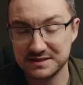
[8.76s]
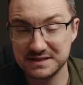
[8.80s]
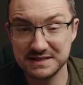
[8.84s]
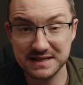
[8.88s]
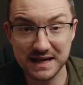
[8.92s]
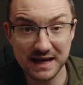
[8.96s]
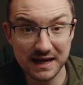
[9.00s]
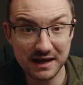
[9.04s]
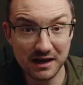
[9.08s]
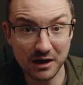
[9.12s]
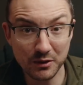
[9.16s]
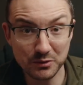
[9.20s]

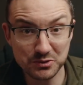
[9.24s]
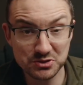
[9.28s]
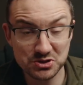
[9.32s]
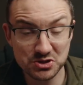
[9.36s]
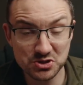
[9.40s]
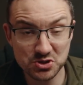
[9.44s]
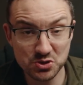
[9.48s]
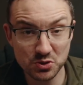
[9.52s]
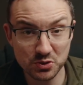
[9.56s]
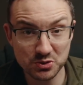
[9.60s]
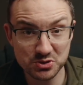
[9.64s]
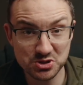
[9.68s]
Today I want to
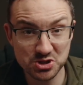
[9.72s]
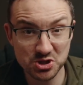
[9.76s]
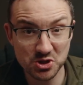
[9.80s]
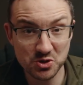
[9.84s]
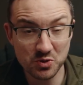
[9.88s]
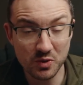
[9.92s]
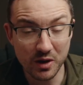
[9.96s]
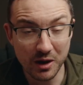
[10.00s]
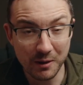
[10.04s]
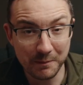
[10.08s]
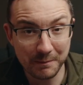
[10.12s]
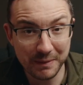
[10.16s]
talk to
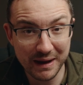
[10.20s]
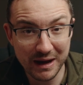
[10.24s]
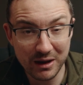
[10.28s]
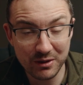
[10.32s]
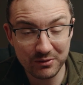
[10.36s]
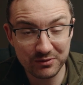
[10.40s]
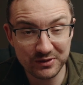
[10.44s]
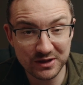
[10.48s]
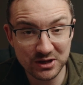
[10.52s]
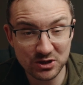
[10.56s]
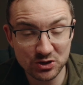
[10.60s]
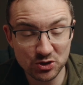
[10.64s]
you
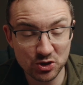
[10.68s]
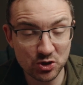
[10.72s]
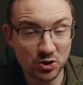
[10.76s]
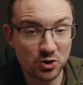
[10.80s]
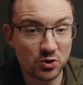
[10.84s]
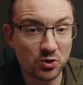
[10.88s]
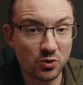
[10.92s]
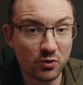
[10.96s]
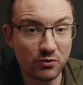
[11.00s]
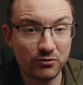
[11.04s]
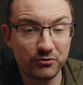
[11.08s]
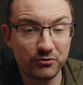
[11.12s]
about the new